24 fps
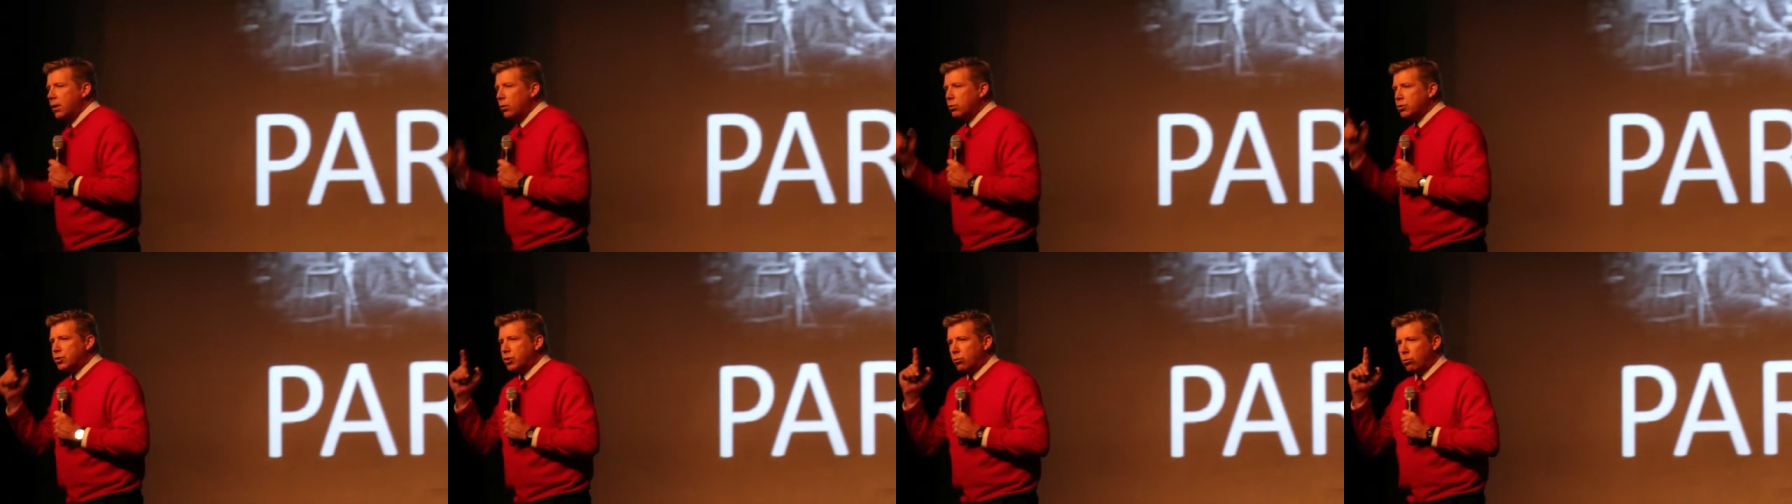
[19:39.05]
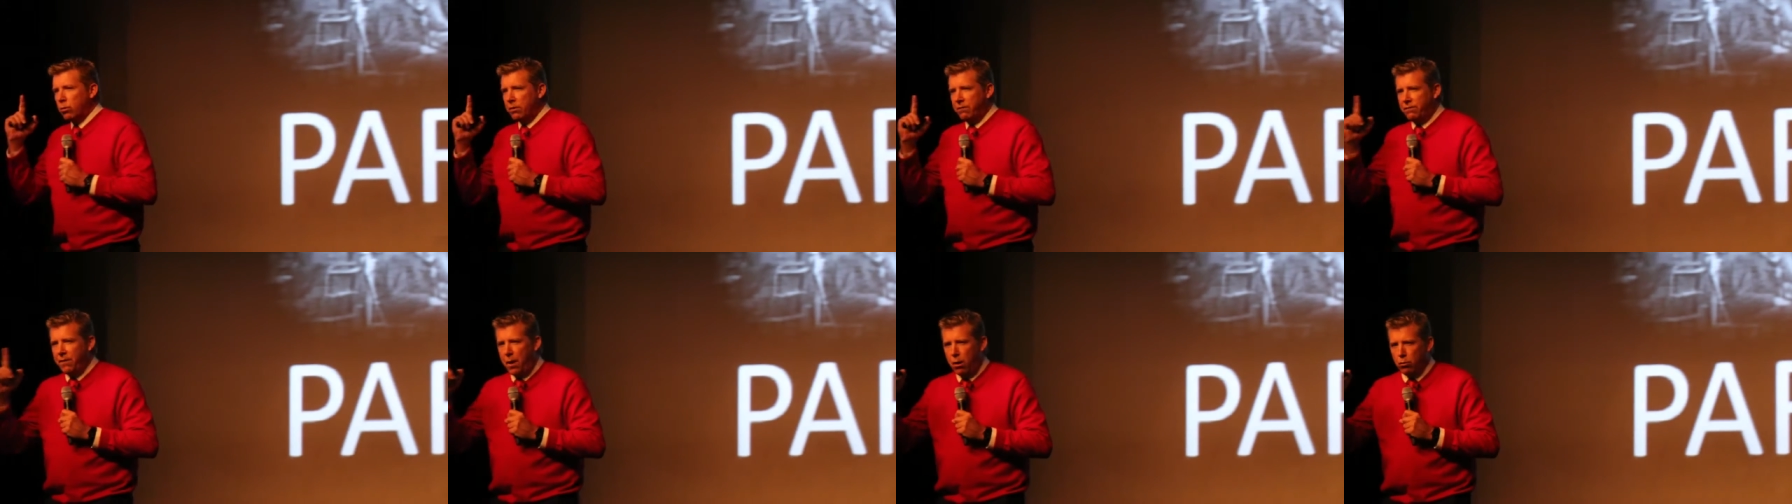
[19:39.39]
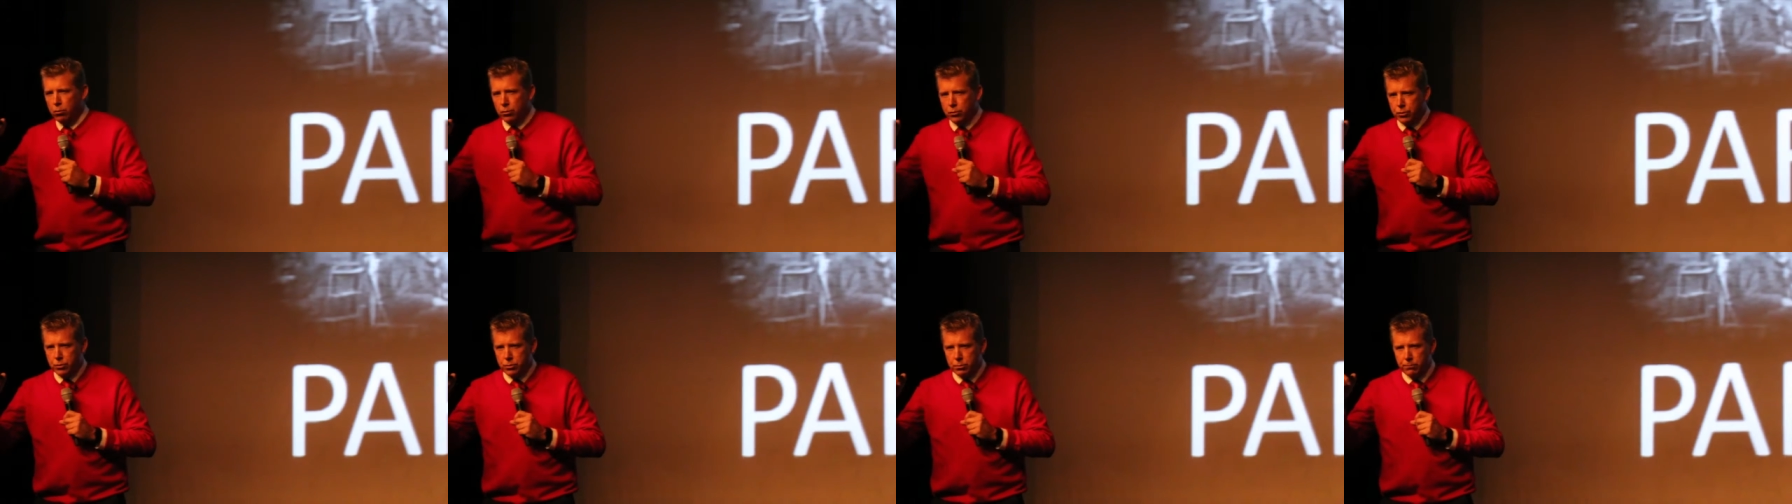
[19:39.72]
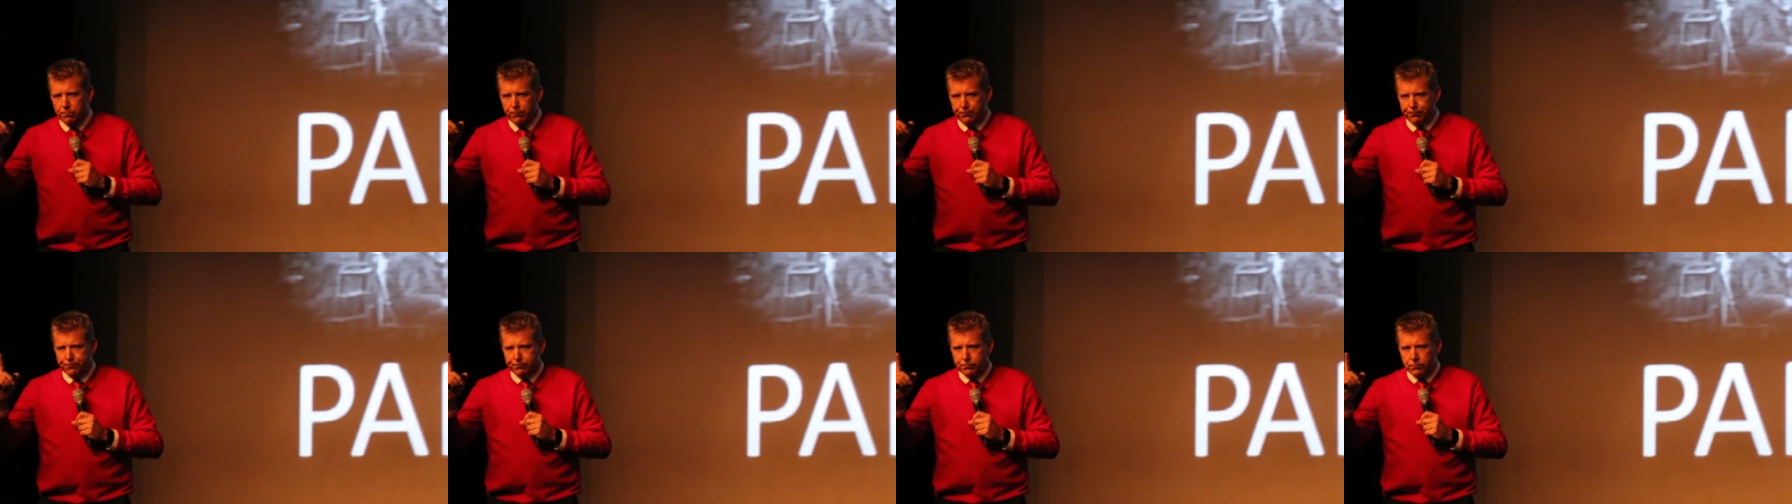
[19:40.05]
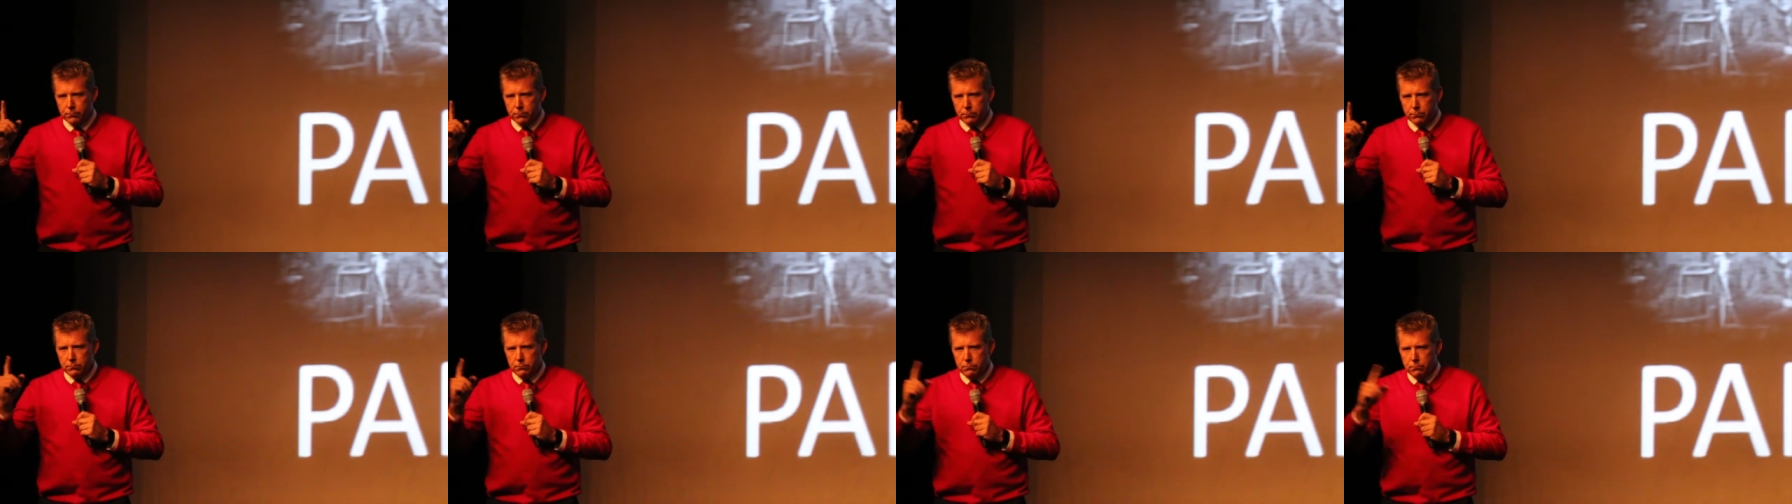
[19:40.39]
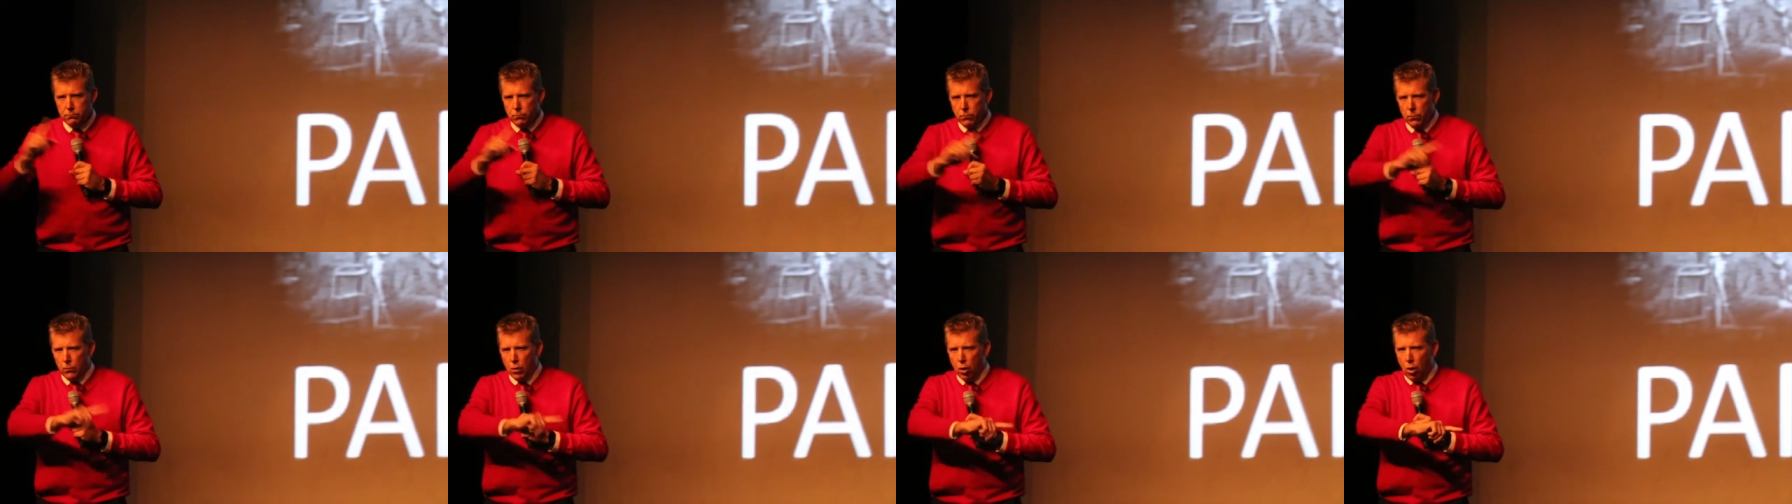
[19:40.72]
There was a revolt.
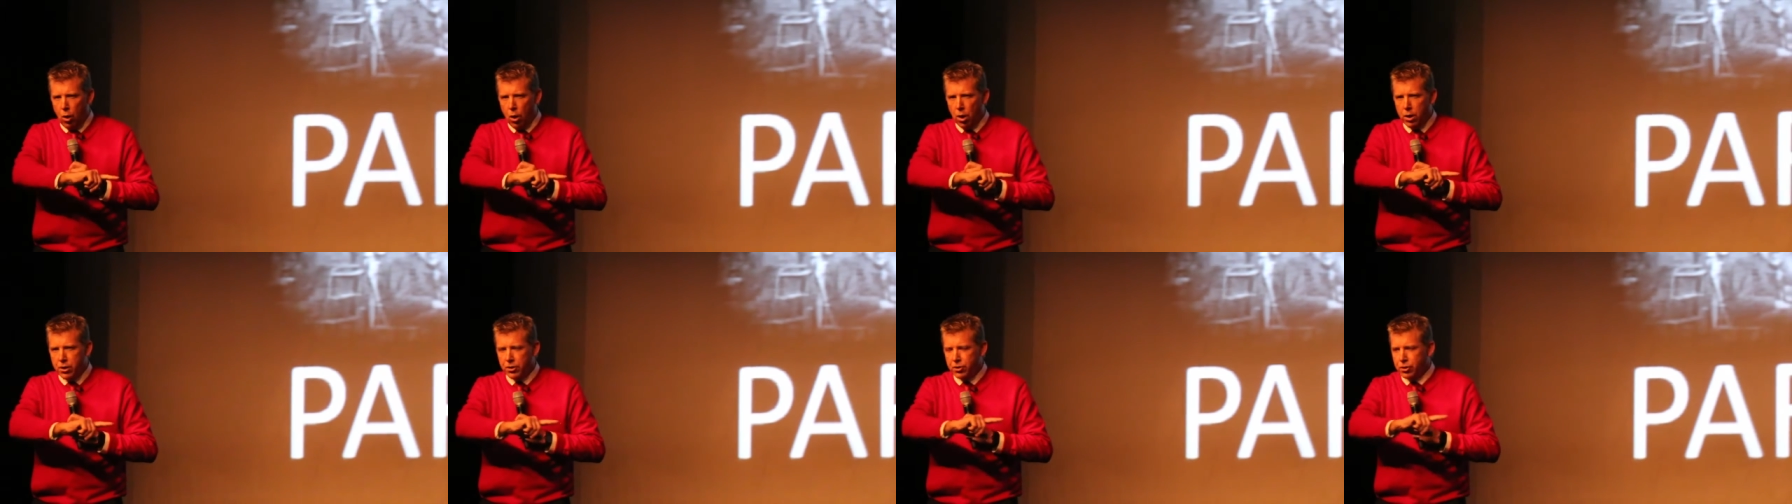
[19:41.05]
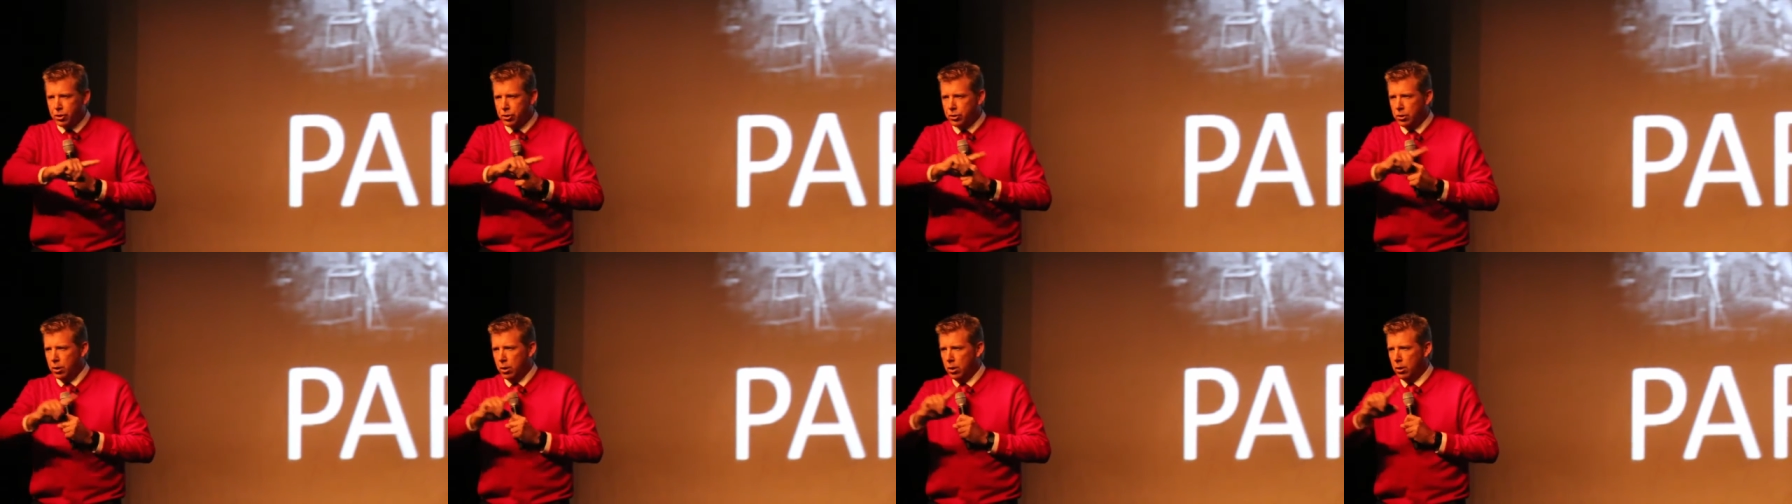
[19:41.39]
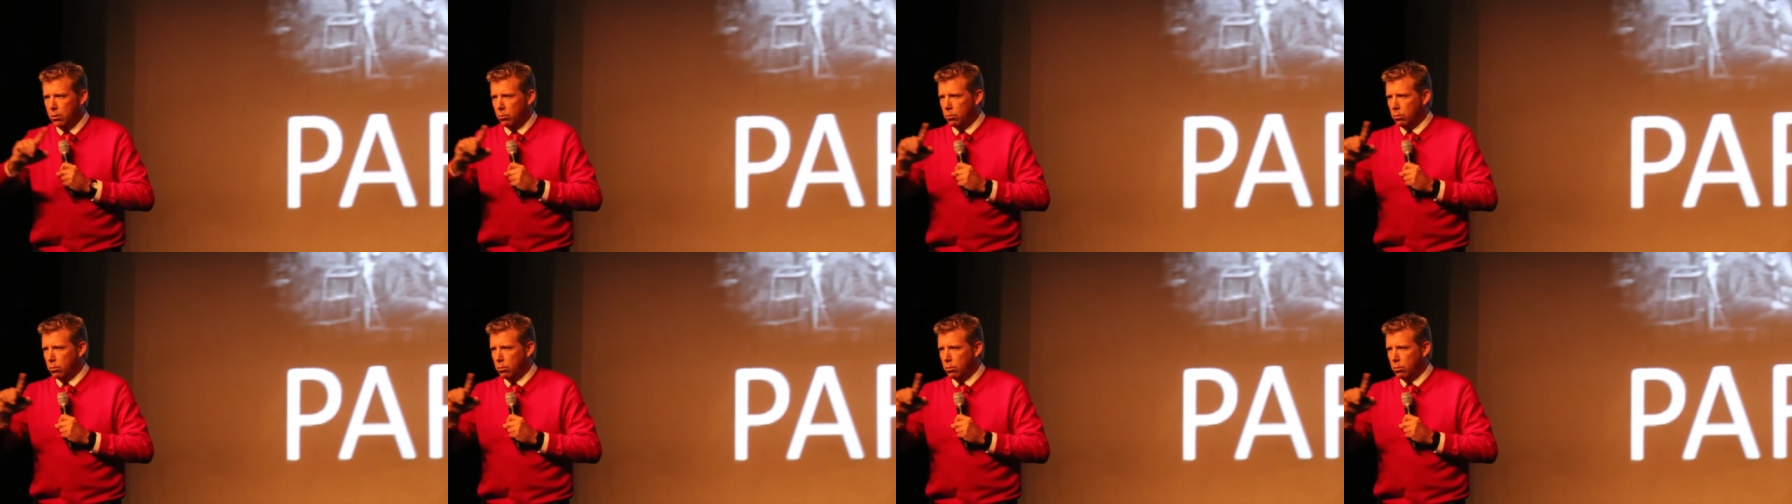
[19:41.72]
Artists